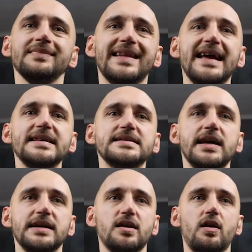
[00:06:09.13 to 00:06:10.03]
Ace
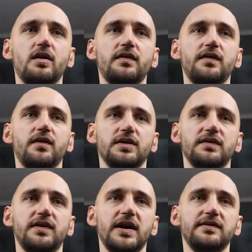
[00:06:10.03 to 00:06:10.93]
9 off on a
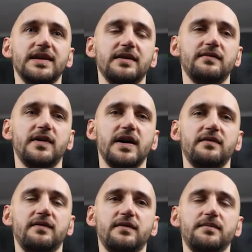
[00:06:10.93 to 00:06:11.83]

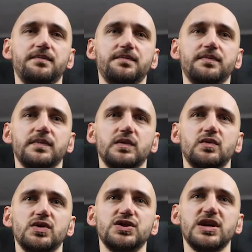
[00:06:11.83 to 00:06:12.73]
5-9-5,
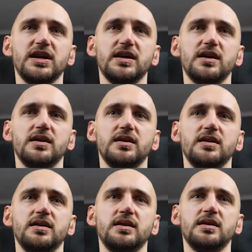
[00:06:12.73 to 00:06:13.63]
we're checking.
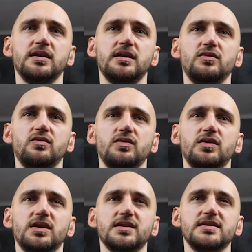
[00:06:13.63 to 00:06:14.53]
You
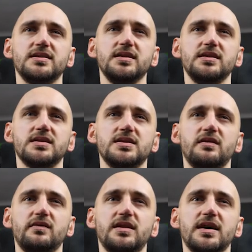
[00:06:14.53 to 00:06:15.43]
can see the
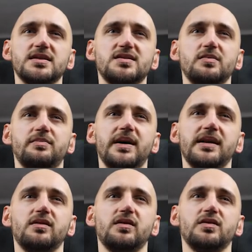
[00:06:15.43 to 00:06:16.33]
solver likes to
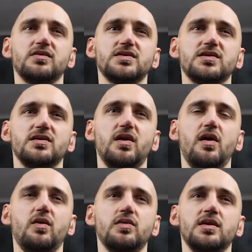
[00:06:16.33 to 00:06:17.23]
bet on those
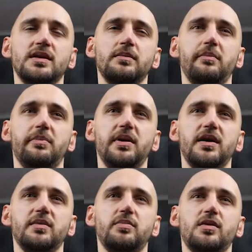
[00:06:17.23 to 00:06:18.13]
low
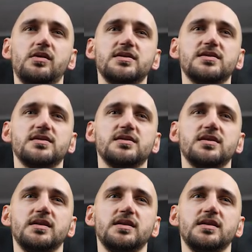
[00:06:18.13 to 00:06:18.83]
paired boards.